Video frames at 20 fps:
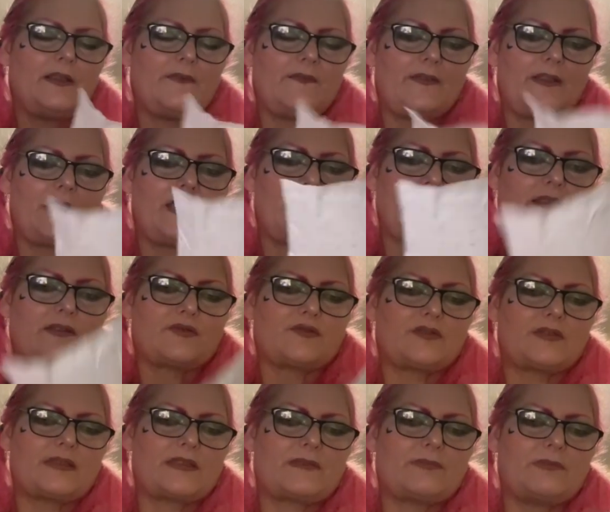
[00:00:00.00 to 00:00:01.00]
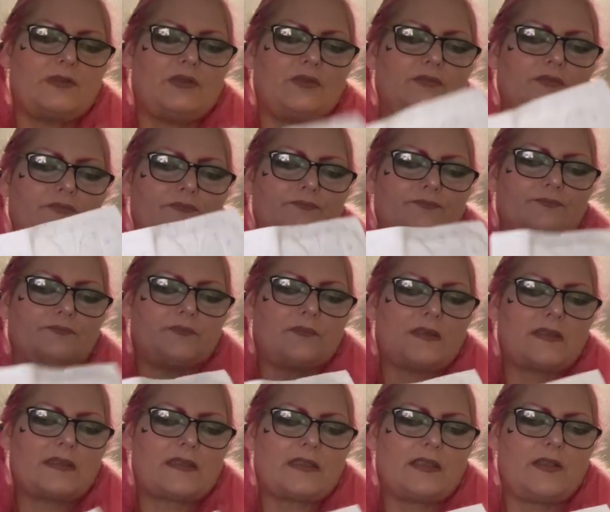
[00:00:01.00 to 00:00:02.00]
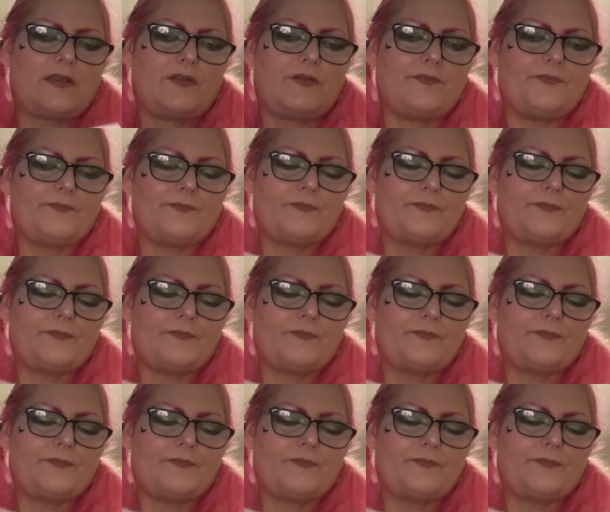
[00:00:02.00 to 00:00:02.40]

the extra small. So